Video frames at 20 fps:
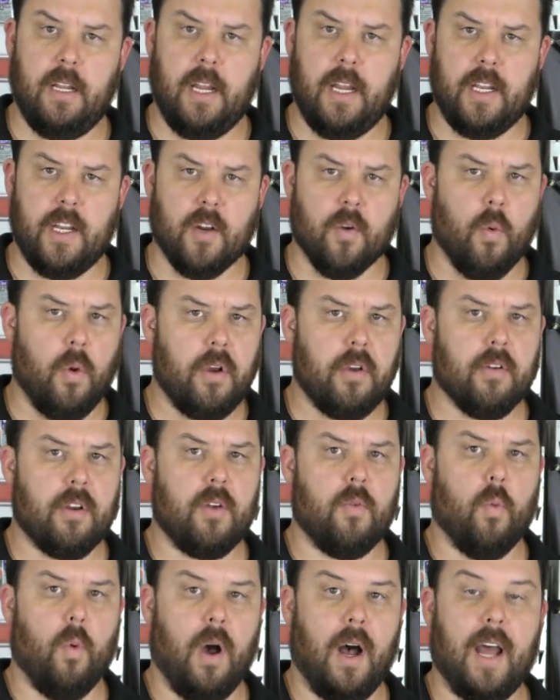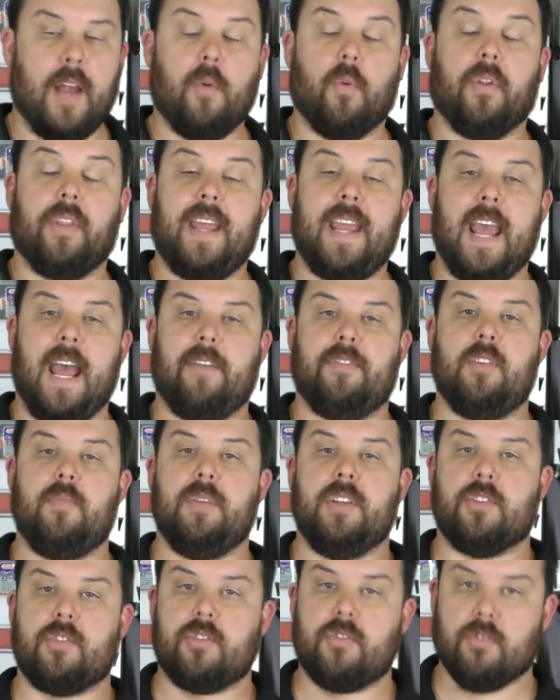And you're wondering why? Well, they have to
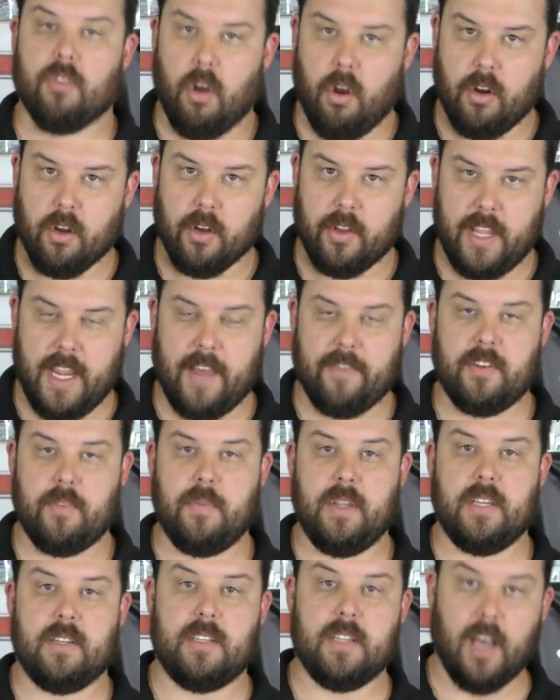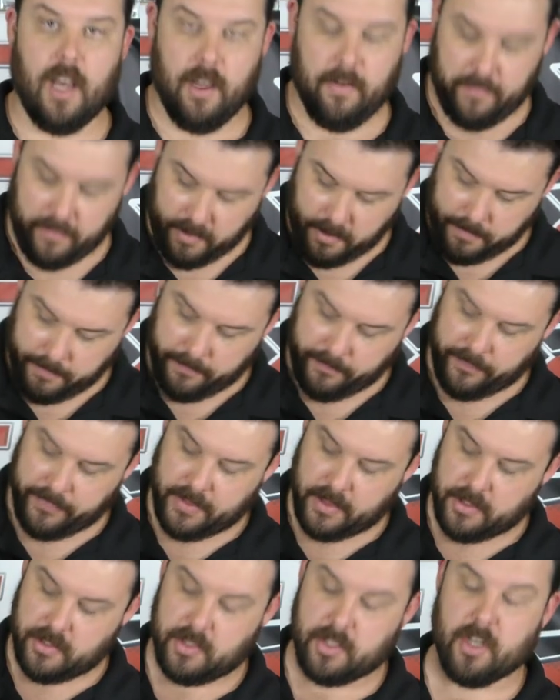be stronger. They have to be tougher.
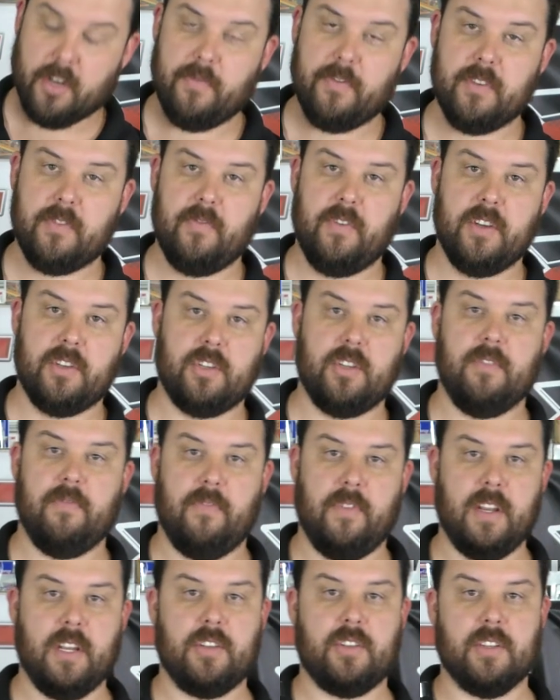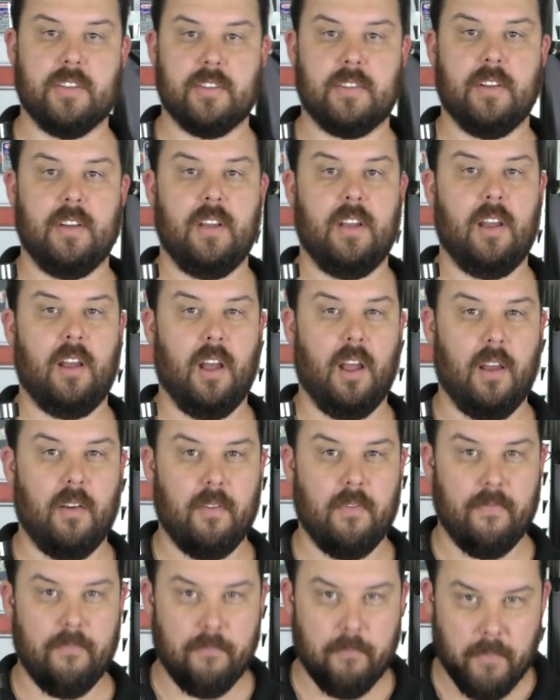The surface finish is
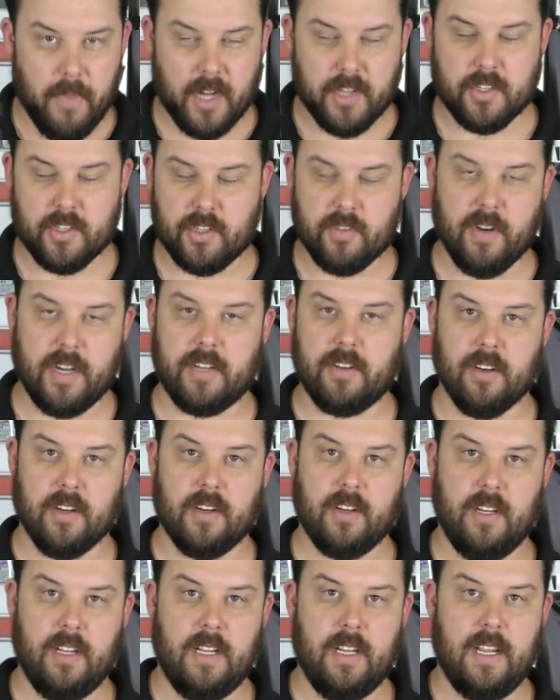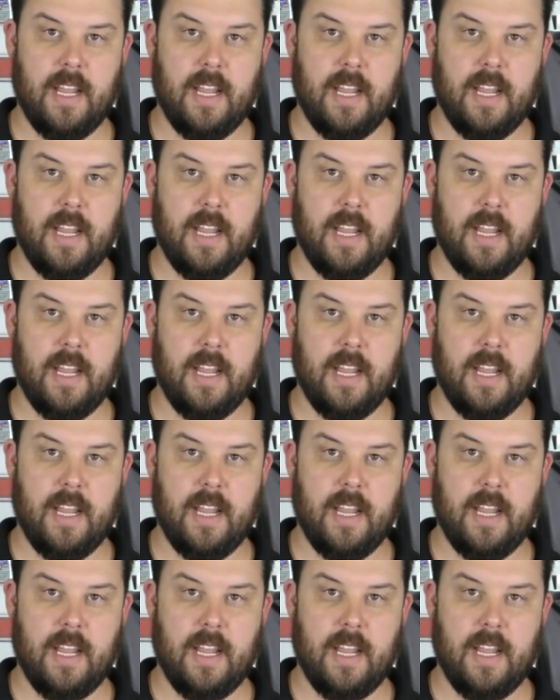much stricter.